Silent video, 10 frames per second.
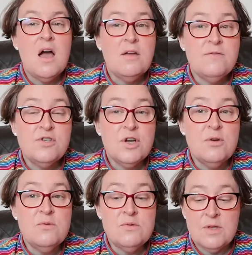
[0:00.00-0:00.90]
I've
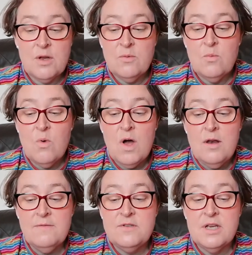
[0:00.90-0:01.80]
chosen
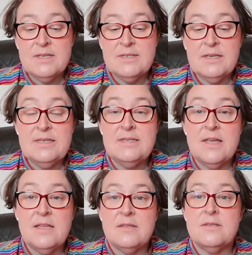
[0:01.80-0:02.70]
one of Jesse's
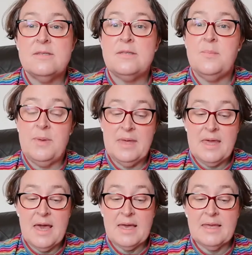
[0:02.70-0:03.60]
sons to
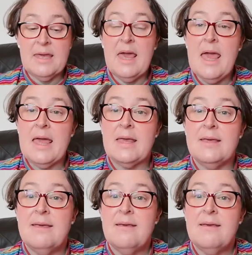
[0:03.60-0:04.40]
be a king,